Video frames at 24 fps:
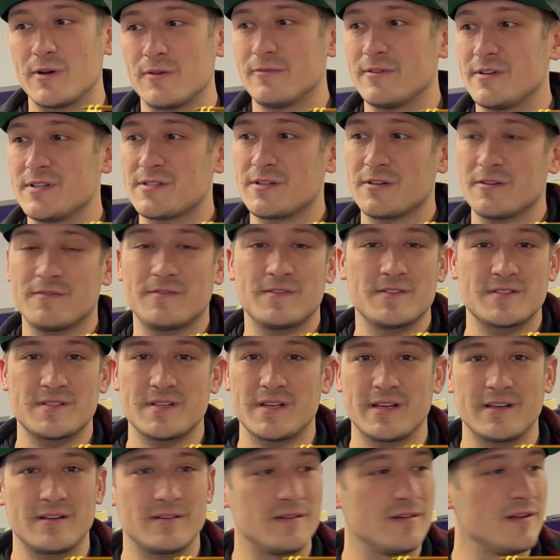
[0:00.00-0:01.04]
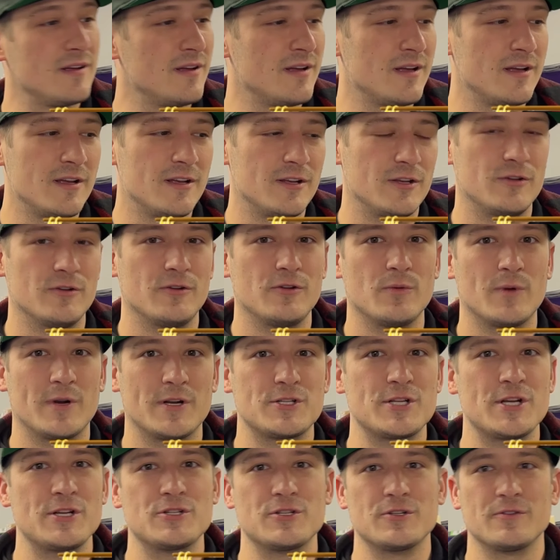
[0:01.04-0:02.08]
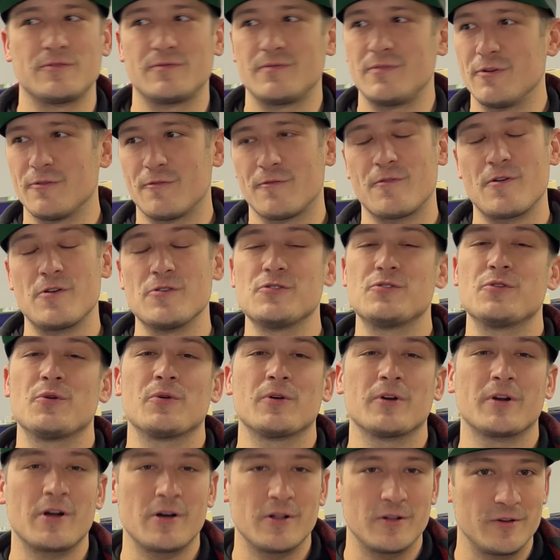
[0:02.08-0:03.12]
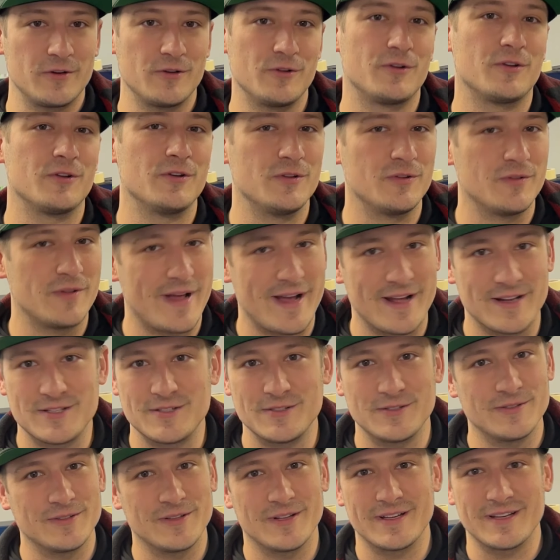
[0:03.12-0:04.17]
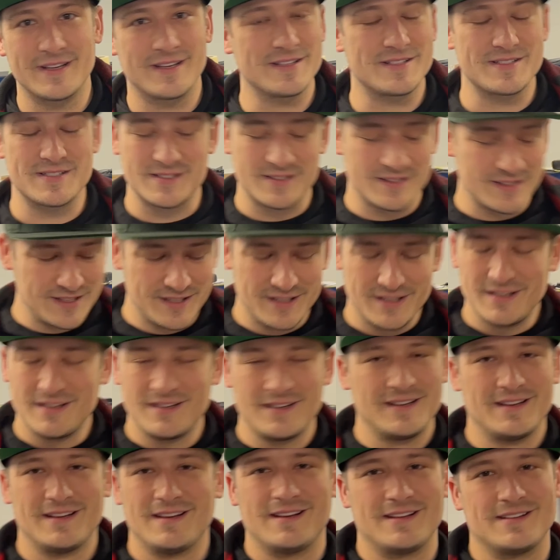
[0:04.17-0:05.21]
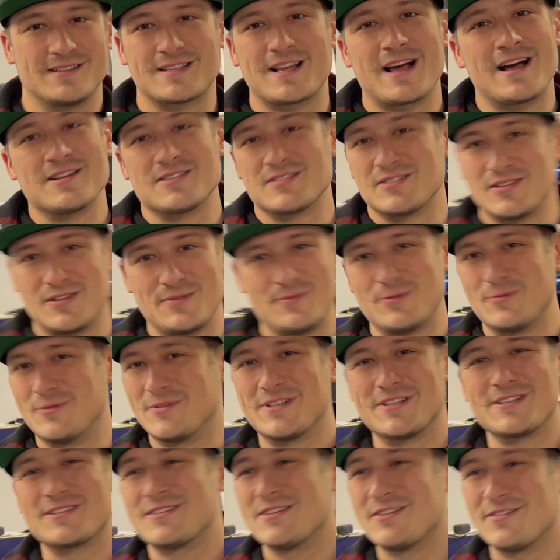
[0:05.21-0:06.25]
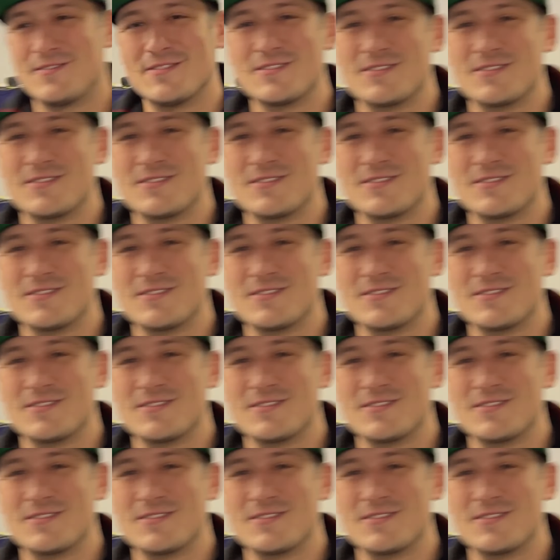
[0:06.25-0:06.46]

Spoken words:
to resurface, like, you know, you want to change your front door color, you can do that too. Like, the sky's the limit with this stuff. It's